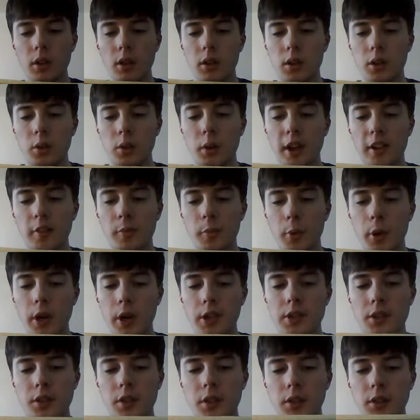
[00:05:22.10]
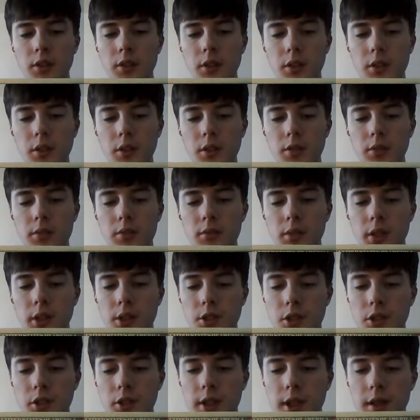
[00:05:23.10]
You have presidents
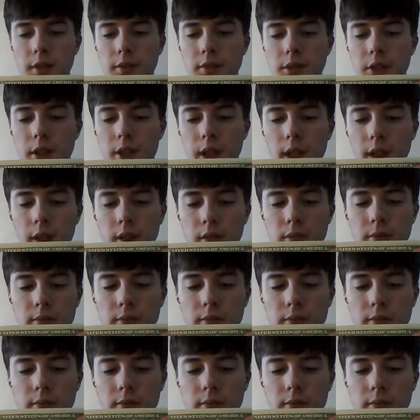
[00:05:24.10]
as your head of state.